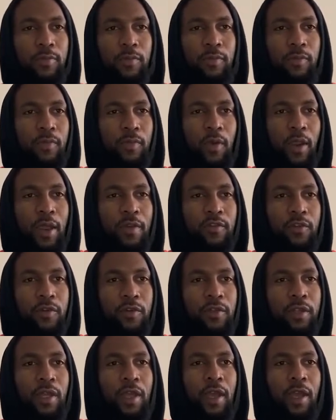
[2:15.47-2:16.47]

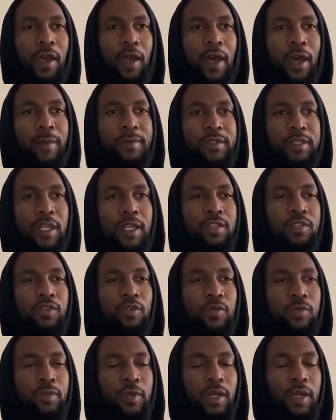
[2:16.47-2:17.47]
wherever to get
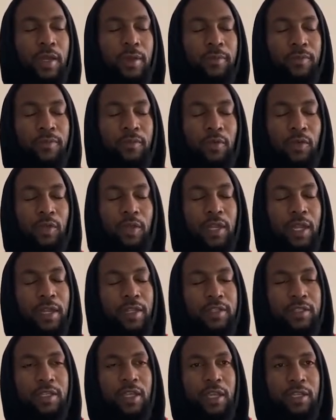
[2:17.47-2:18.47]
to who you
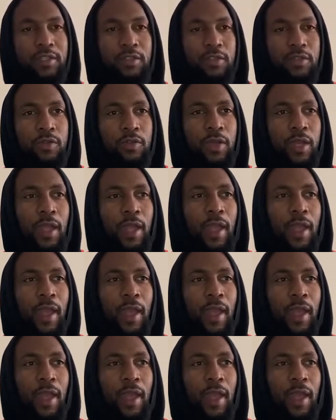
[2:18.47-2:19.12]
needed to get to,